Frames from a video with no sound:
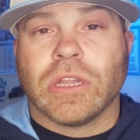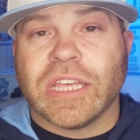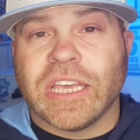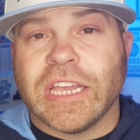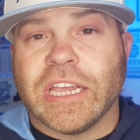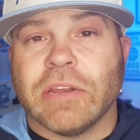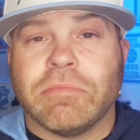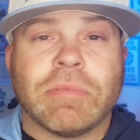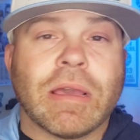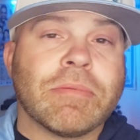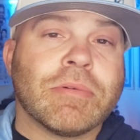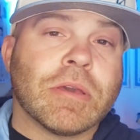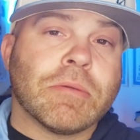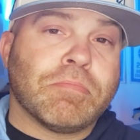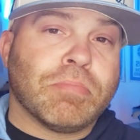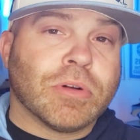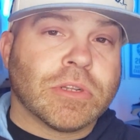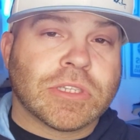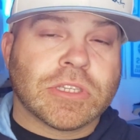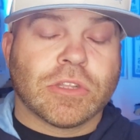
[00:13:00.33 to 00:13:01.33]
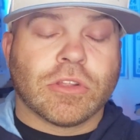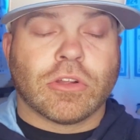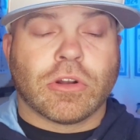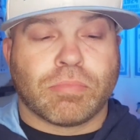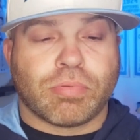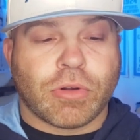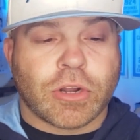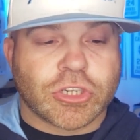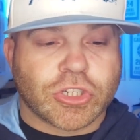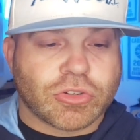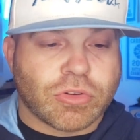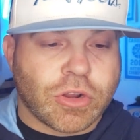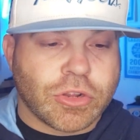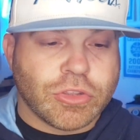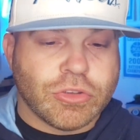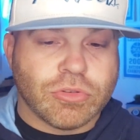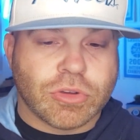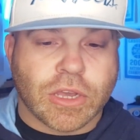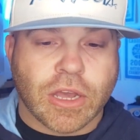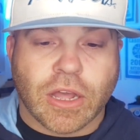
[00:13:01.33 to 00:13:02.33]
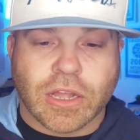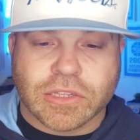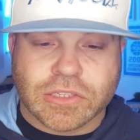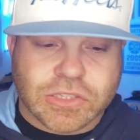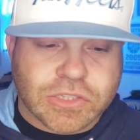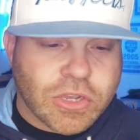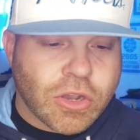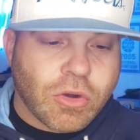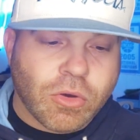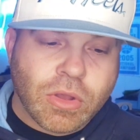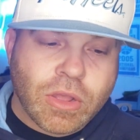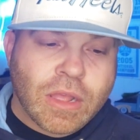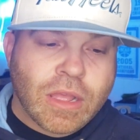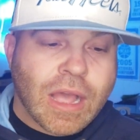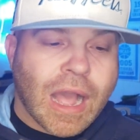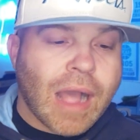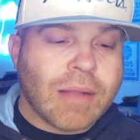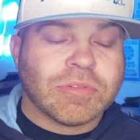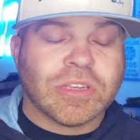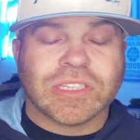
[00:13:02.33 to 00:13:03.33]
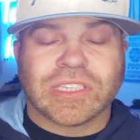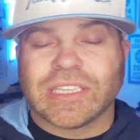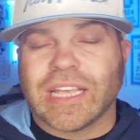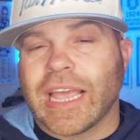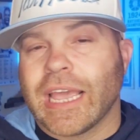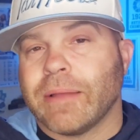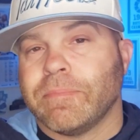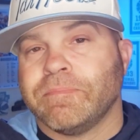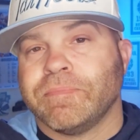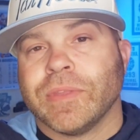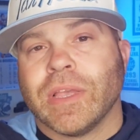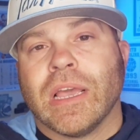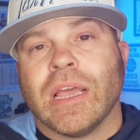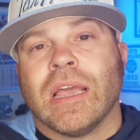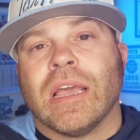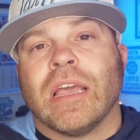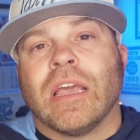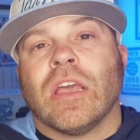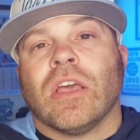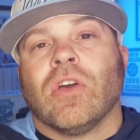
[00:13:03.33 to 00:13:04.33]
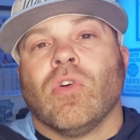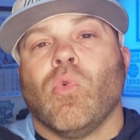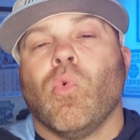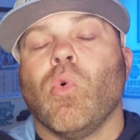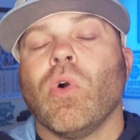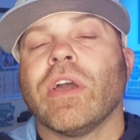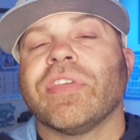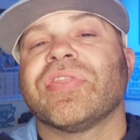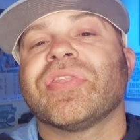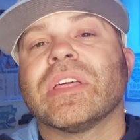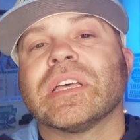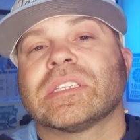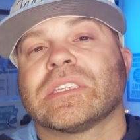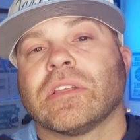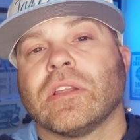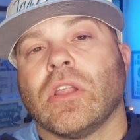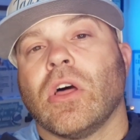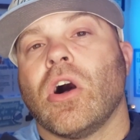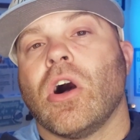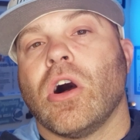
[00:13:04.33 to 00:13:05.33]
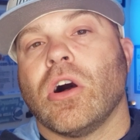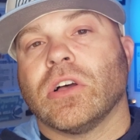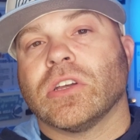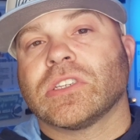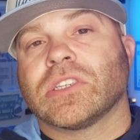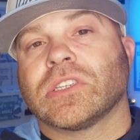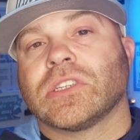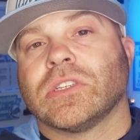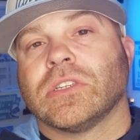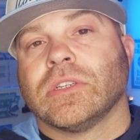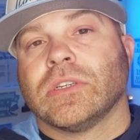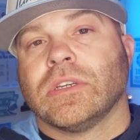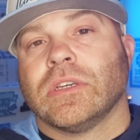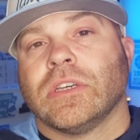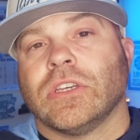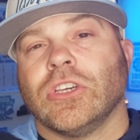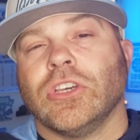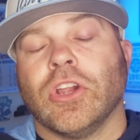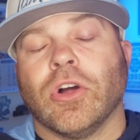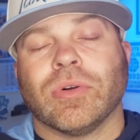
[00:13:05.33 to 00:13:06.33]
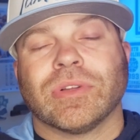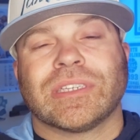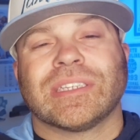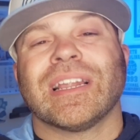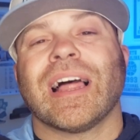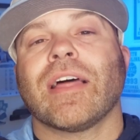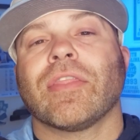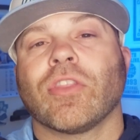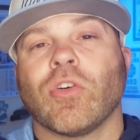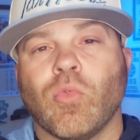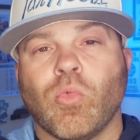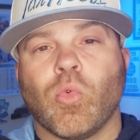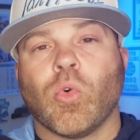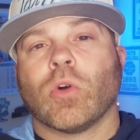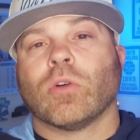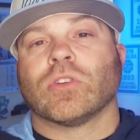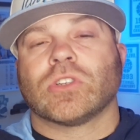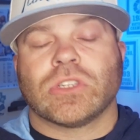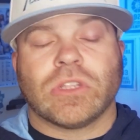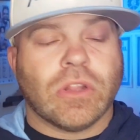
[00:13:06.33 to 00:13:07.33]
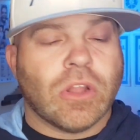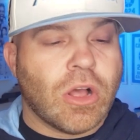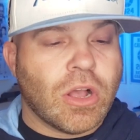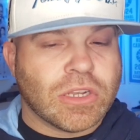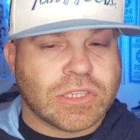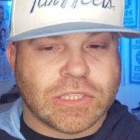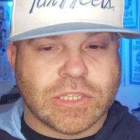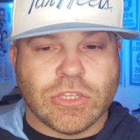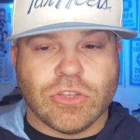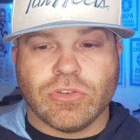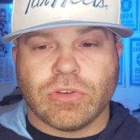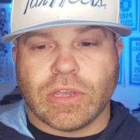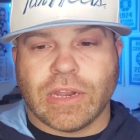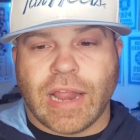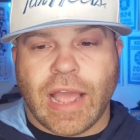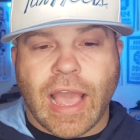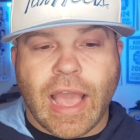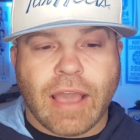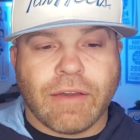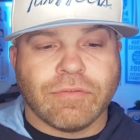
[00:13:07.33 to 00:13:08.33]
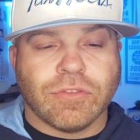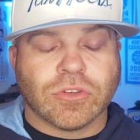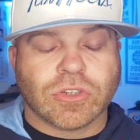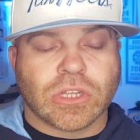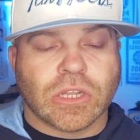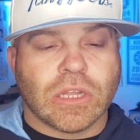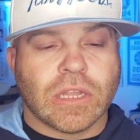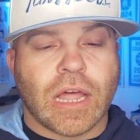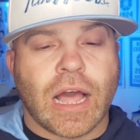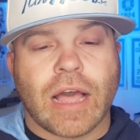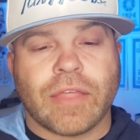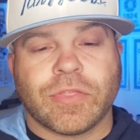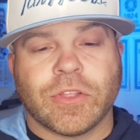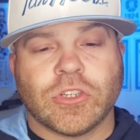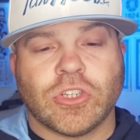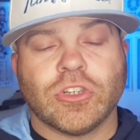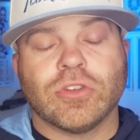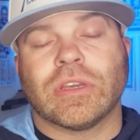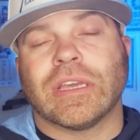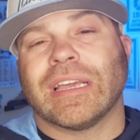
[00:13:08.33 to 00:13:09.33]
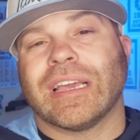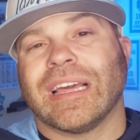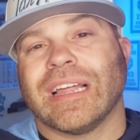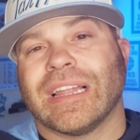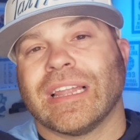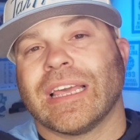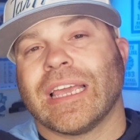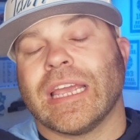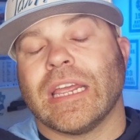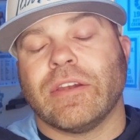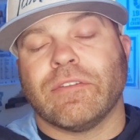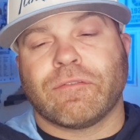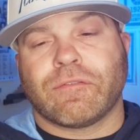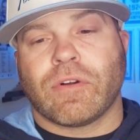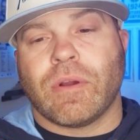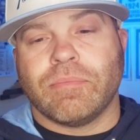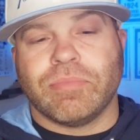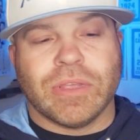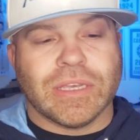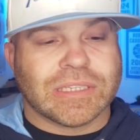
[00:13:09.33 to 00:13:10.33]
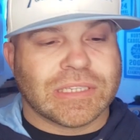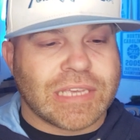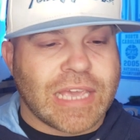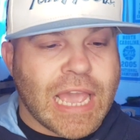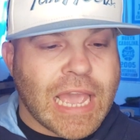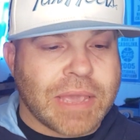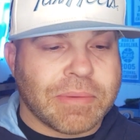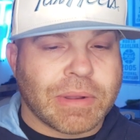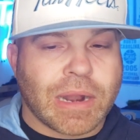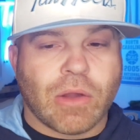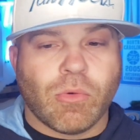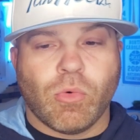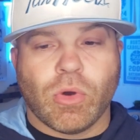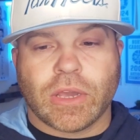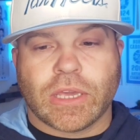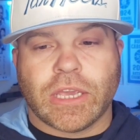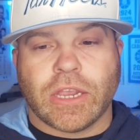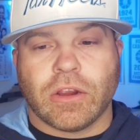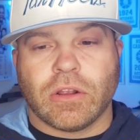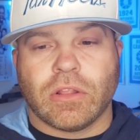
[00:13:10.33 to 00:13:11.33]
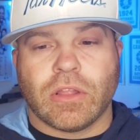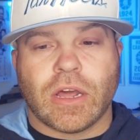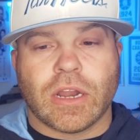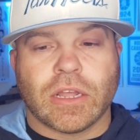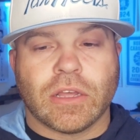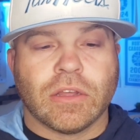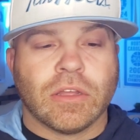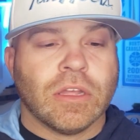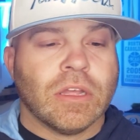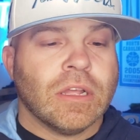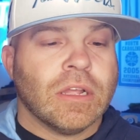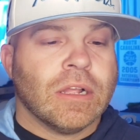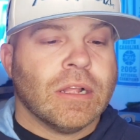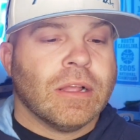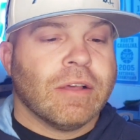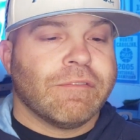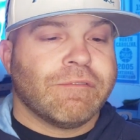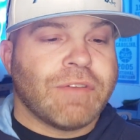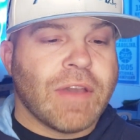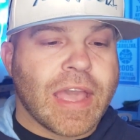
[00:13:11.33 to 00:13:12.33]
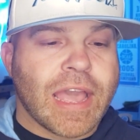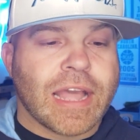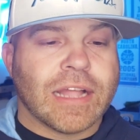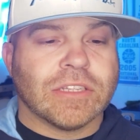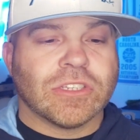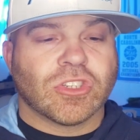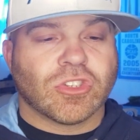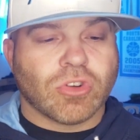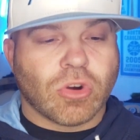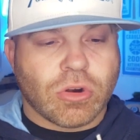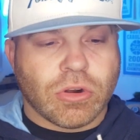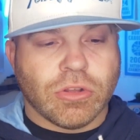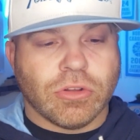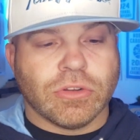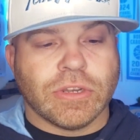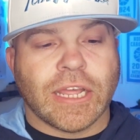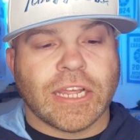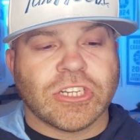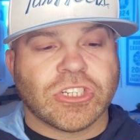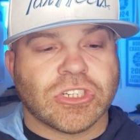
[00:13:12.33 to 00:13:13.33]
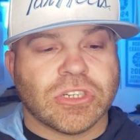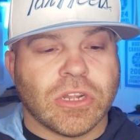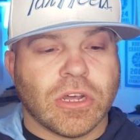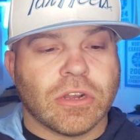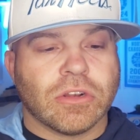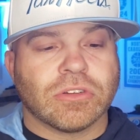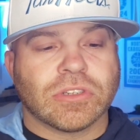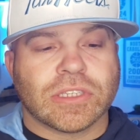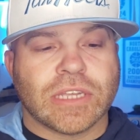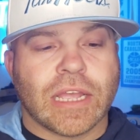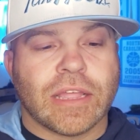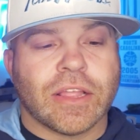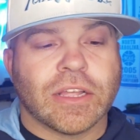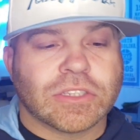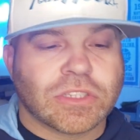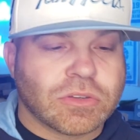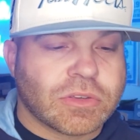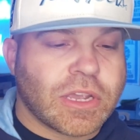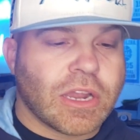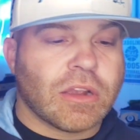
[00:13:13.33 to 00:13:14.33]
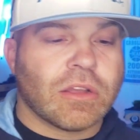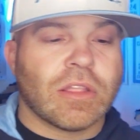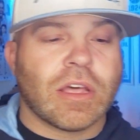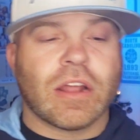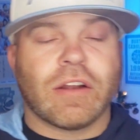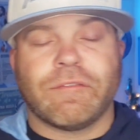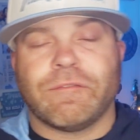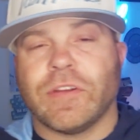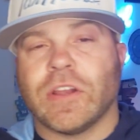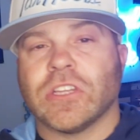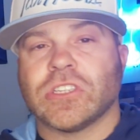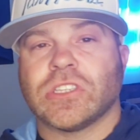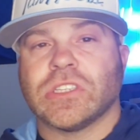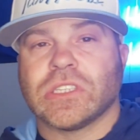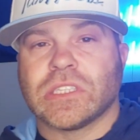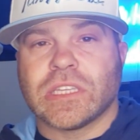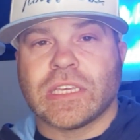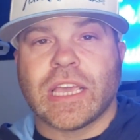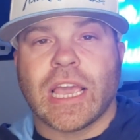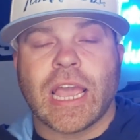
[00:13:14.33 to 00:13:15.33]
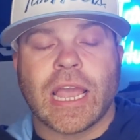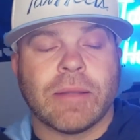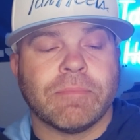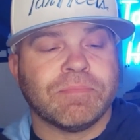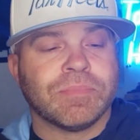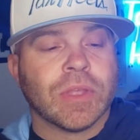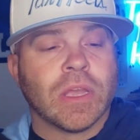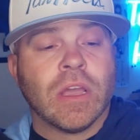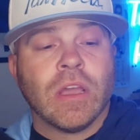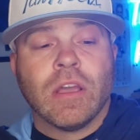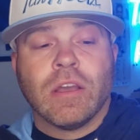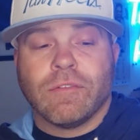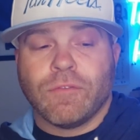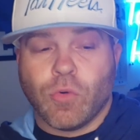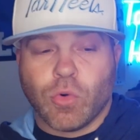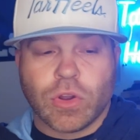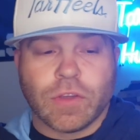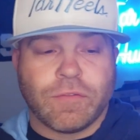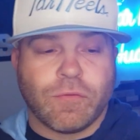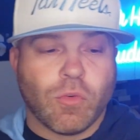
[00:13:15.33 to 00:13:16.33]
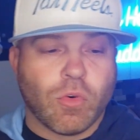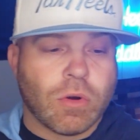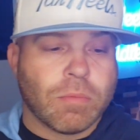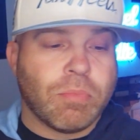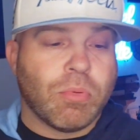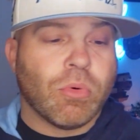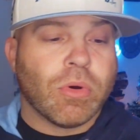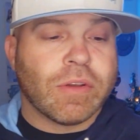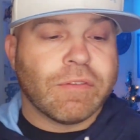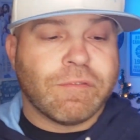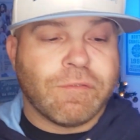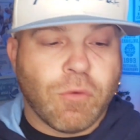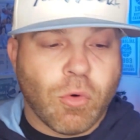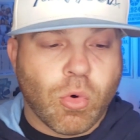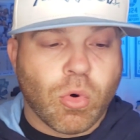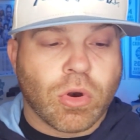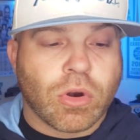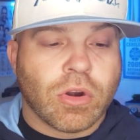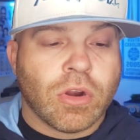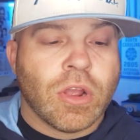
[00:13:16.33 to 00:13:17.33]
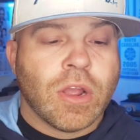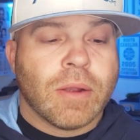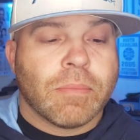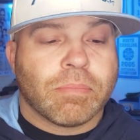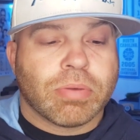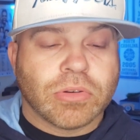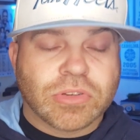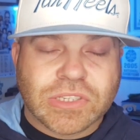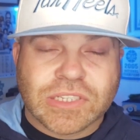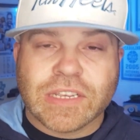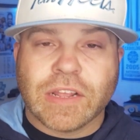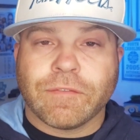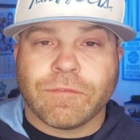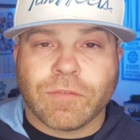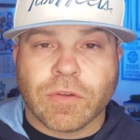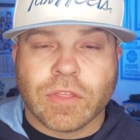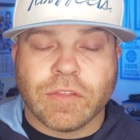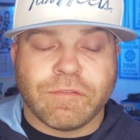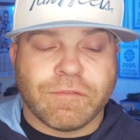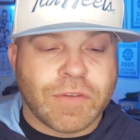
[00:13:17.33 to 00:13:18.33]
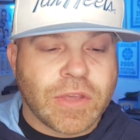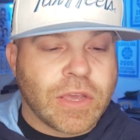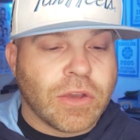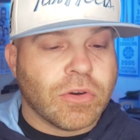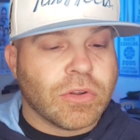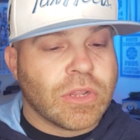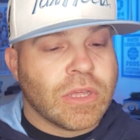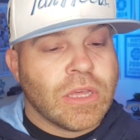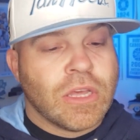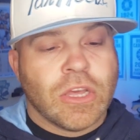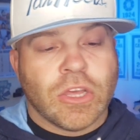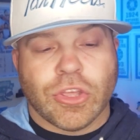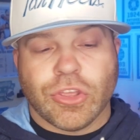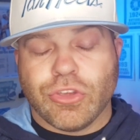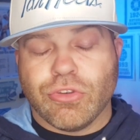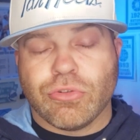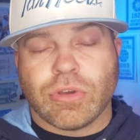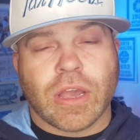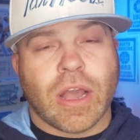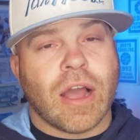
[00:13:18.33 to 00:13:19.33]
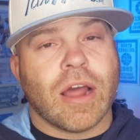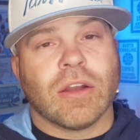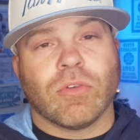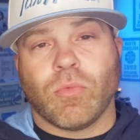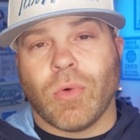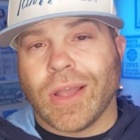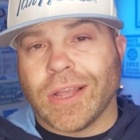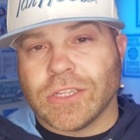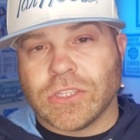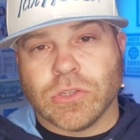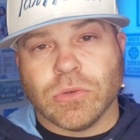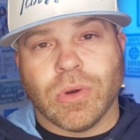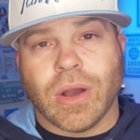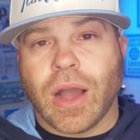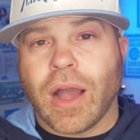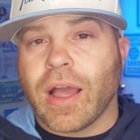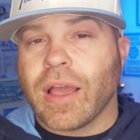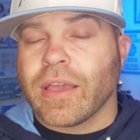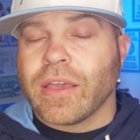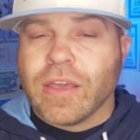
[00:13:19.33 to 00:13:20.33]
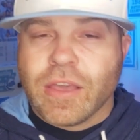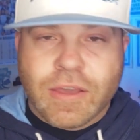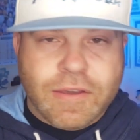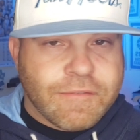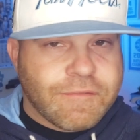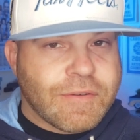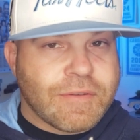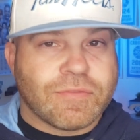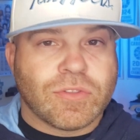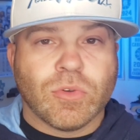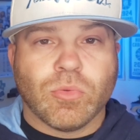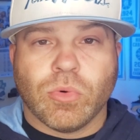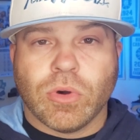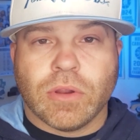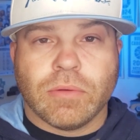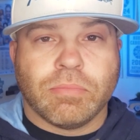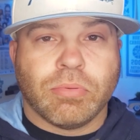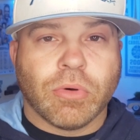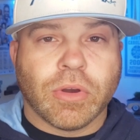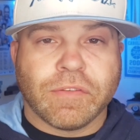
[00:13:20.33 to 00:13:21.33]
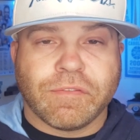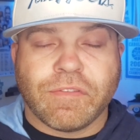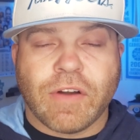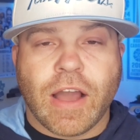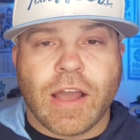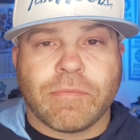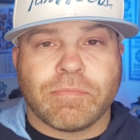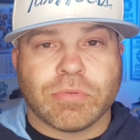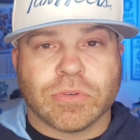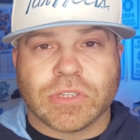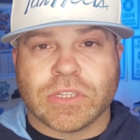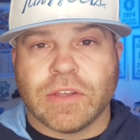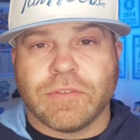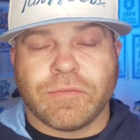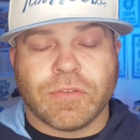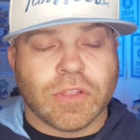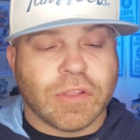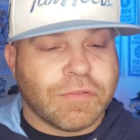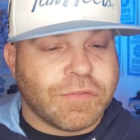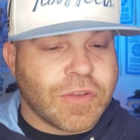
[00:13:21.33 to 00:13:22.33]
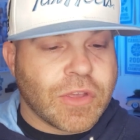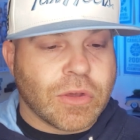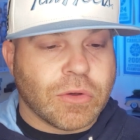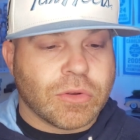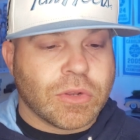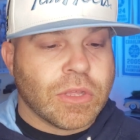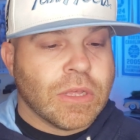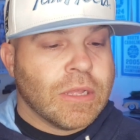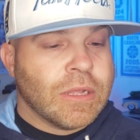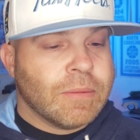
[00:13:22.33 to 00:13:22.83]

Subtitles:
lead. Maybe it puts a little pressure on UConn. So I'm just saying, with this loss, you know, it's not the worst loss that you can have. There's a lot that you can glean from this game. And I want Carolina fans, Tar Heel Nation, to understand that. So Carolina finishes the game 44.4% from the field. UConn way too high, 51.5% from the field.